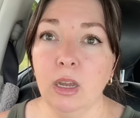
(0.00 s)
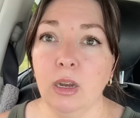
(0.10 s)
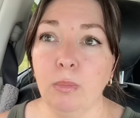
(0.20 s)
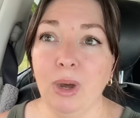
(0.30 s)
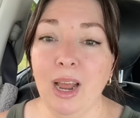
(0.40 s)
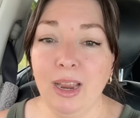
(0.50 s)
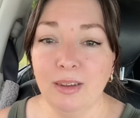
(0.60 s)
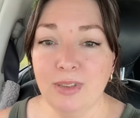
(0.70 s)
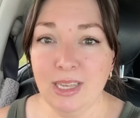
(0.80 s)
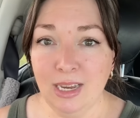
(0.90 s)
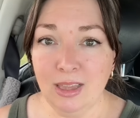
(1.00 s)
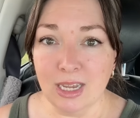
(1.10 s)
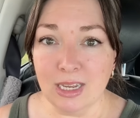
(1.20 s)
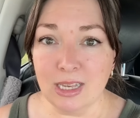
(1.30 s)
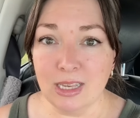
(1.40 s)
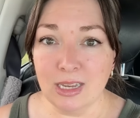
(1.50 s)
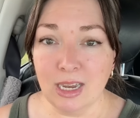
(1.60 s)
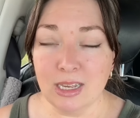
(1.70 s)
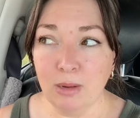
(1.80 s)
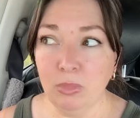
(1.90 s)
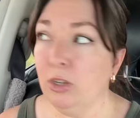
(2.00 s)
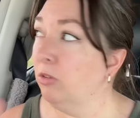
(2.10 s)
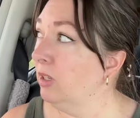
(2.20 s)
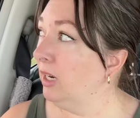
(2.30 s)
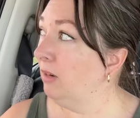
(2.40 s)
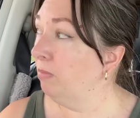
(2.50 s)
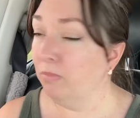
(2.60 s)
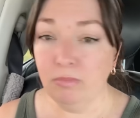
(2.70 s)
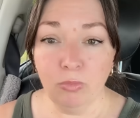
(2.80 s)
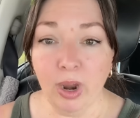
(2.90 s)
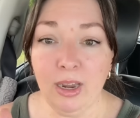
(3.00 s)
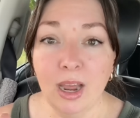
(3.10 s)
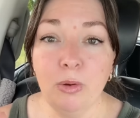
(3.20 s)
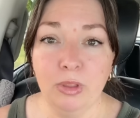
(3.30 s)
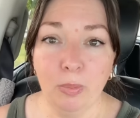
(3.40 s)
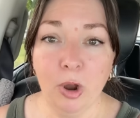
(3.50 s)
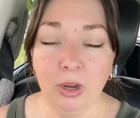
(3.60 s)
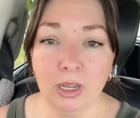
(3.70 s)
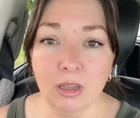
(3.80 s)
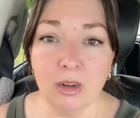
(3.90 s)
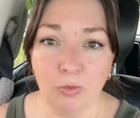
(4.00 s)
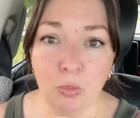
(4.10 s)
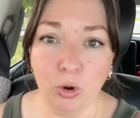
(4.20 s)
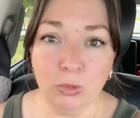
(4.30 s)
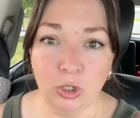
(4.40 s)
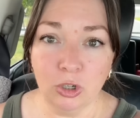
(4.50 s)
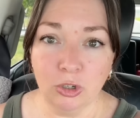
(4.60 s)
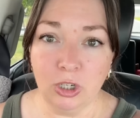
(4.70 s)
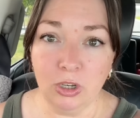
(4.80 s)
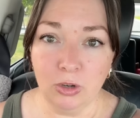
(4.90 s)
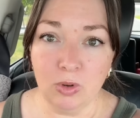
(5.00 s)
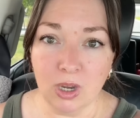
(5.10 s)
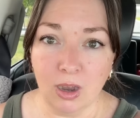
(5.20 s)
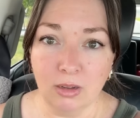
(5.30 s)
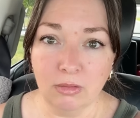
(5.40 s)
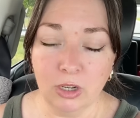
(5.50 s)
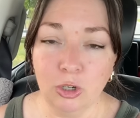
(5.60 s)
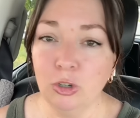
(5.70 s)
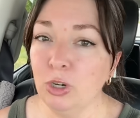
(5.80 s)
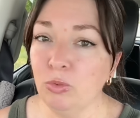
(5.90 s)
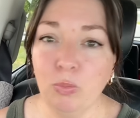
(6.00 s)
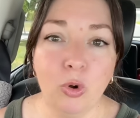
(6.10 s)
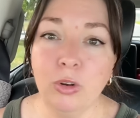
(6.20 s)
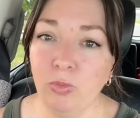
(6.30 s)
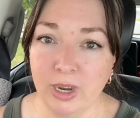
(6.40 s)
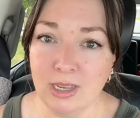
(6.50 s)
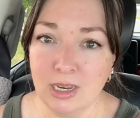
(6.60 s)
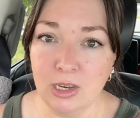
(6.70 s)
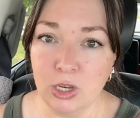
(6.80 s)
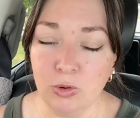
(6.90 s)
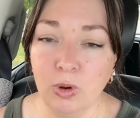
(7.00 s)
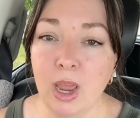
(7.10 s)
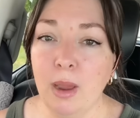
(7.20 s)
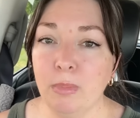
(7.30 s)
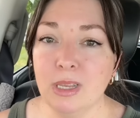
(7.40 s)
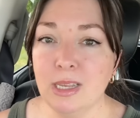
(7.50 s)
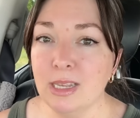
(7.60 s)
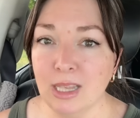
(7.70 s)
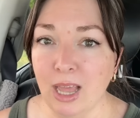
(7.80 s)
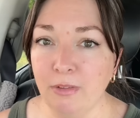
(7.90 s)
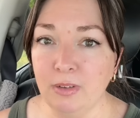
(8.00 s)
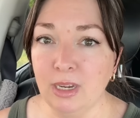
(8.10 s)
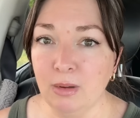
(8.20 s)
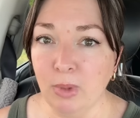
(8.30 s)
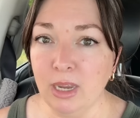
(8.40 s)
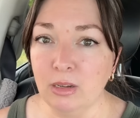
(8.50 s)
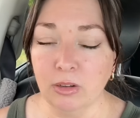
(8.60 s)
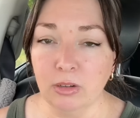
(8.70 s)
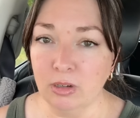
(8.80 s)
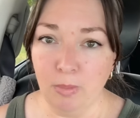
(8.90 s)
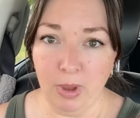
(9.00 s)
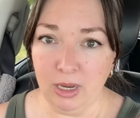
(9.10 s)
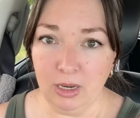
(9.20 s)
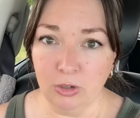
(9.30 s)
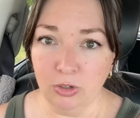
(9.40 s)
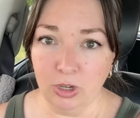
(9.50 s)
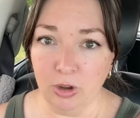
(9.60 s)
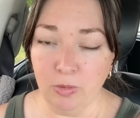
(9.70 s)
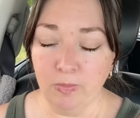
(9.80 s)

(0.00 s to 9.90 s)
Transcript: but I have seen this as I'm literally right now in the parking lot of a Mormon church in Utah, a church I was born and raised into, but since left in my adulthood many years ago.